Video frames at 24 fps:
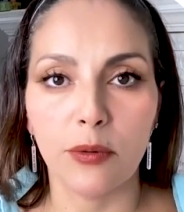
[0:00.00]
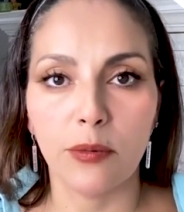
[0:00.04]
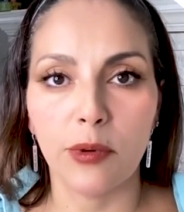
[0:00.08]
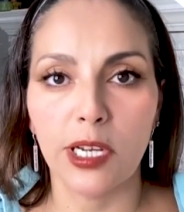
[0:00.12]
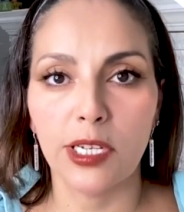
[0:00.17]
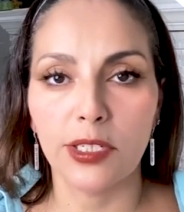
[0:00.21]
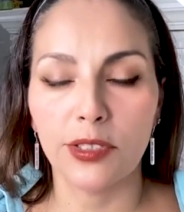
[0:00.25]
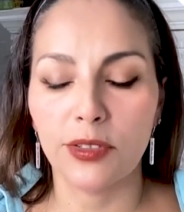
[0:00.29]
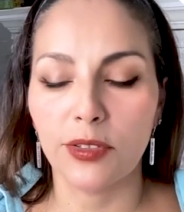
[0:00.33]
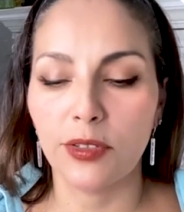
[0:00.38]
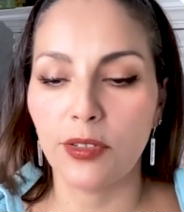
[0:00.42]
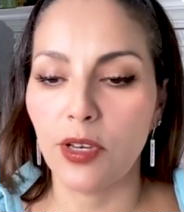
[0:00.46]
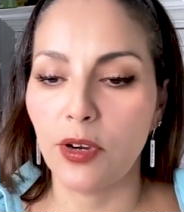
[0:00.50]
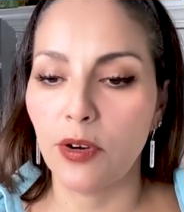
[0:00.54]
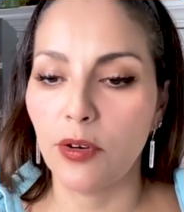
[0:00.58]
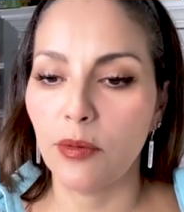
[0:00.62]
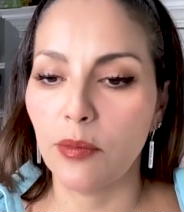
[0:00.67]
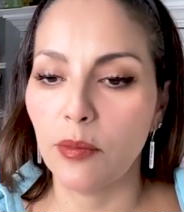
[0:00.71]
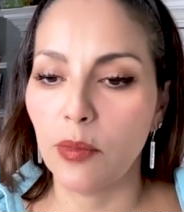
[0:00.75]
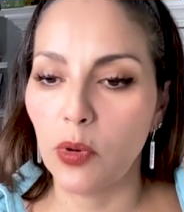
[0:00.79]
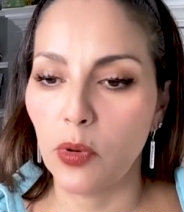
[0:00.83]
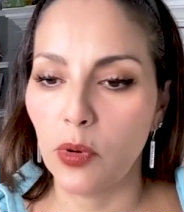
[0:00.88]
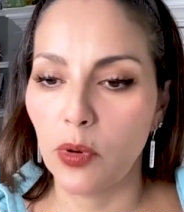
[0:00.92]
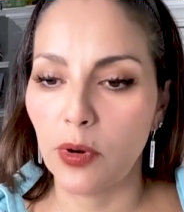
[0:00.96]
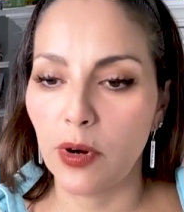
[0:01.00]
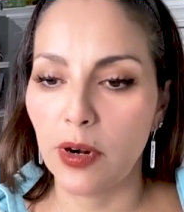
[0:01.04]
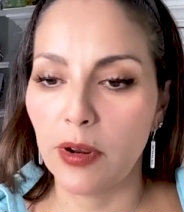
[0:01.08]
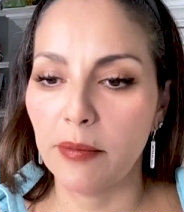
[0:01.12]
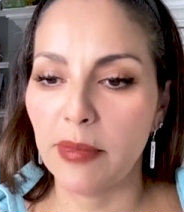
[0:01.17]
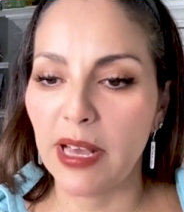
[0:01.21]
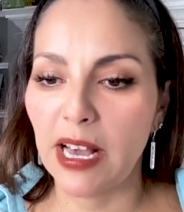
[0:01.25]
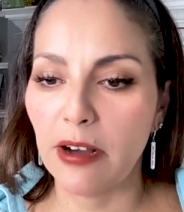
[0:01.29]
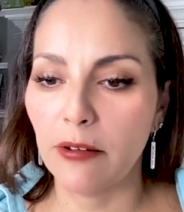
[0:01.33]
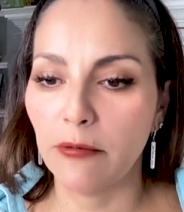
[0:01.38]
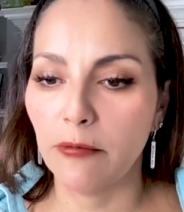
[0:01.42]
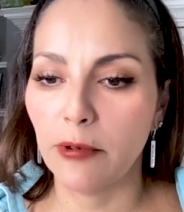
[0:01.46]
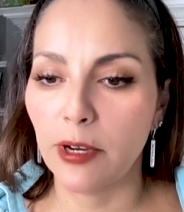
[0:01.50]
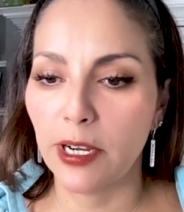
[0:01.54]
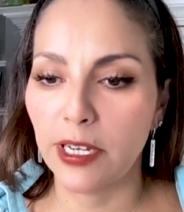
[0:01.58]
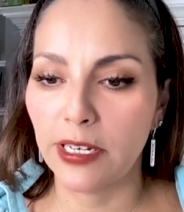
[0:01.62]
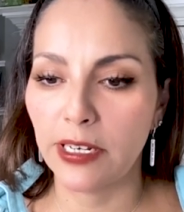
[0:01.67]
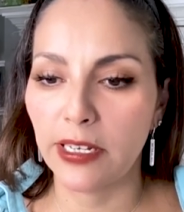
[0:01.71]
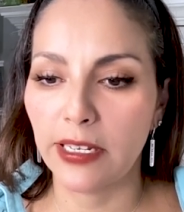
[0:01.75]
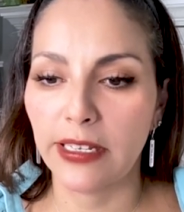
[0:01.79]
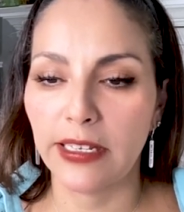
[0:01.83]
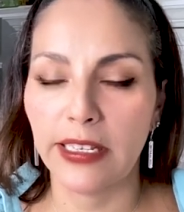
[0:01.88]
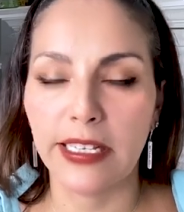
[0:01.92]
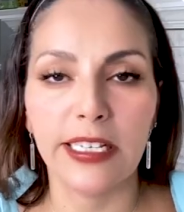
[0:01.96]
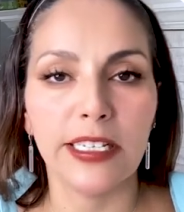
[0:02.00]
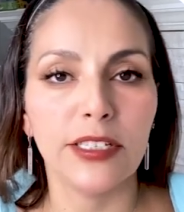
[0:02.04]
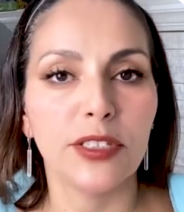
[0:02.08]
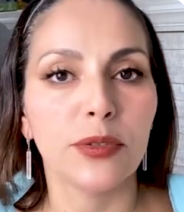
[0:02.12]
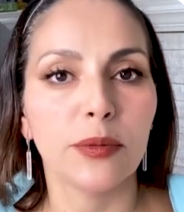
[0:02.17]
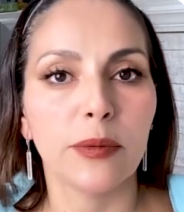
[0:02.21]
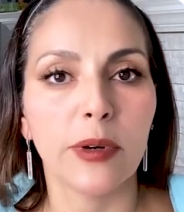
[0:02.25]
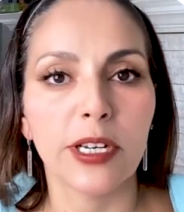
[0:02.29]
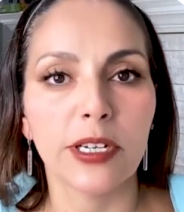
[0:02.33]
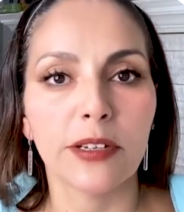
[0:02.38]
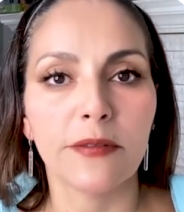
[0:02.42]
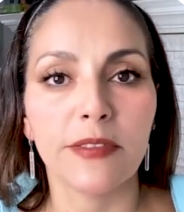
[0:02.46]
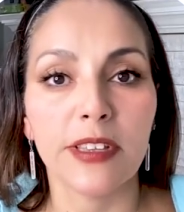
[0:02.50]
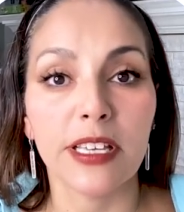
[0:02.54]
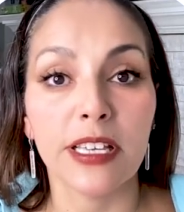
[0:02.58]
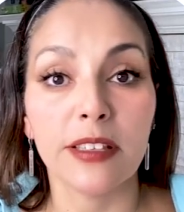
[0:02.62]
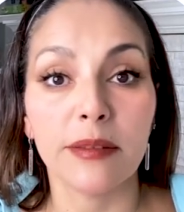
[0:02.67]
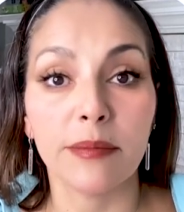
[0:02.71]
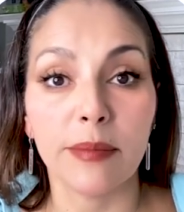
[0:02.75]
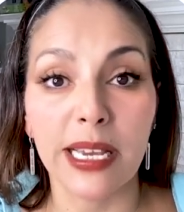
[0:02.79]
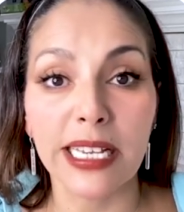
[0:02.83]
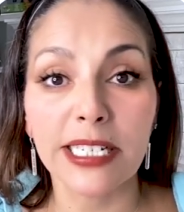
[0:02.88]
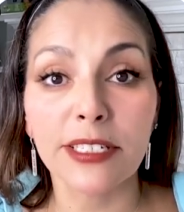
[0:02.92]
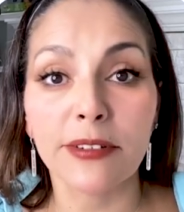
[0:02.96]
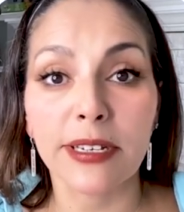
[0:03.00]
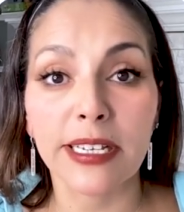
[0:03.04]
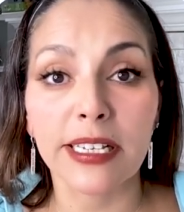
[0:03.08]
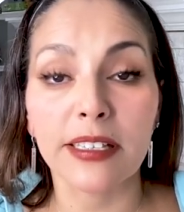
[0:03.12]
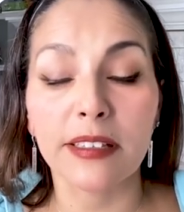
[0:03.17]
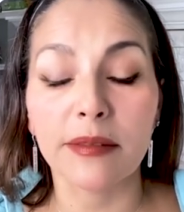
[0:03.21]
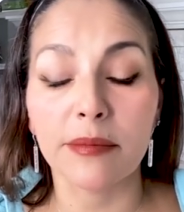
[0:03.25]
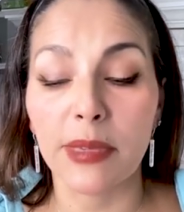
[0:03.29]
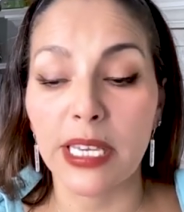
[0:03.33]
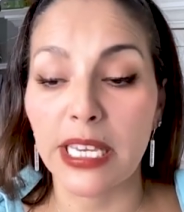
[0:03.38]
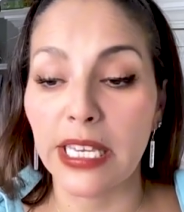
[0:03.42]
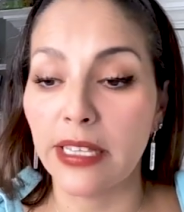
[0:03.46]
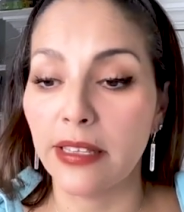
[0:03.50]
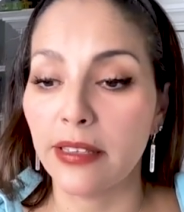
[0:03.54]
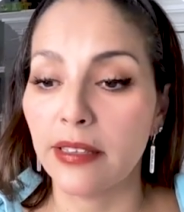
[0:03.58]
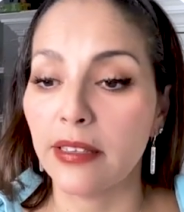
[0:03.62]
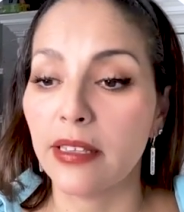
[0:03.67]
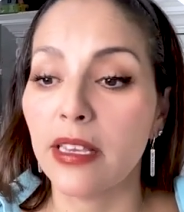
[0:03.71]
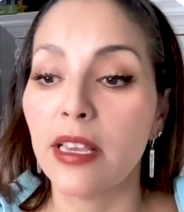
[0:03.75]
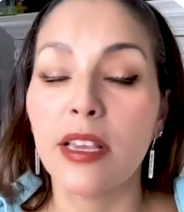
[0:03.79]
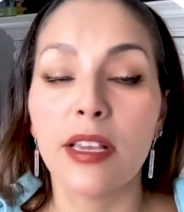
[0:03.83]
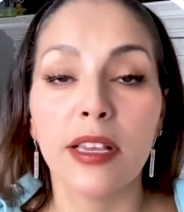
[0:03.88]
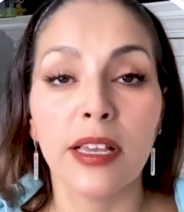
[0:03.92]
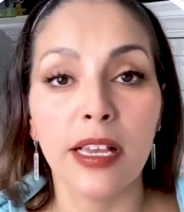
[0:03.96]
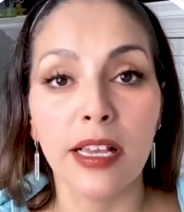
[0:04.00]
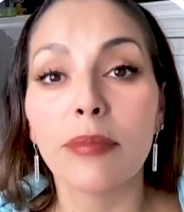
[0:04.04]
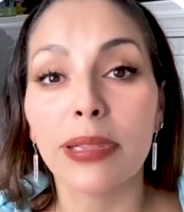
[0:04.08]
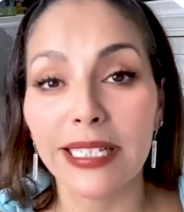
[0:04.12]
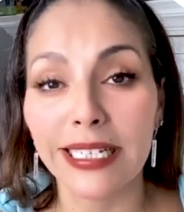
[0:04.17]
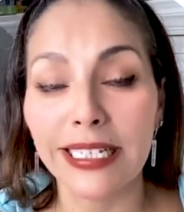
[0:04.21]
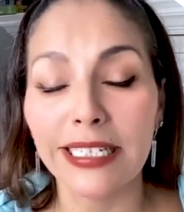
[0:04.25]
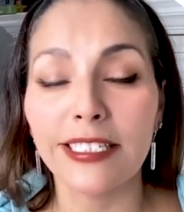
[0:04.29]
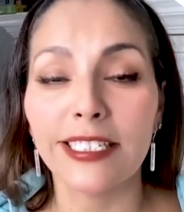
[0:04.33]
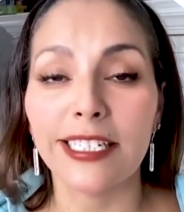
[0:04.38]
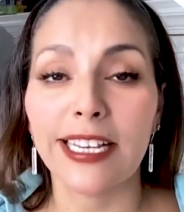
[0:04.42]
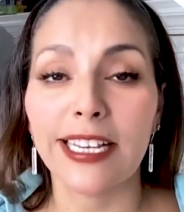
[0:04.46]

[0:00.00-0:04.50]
you want to know more about what each one of these metrics means, please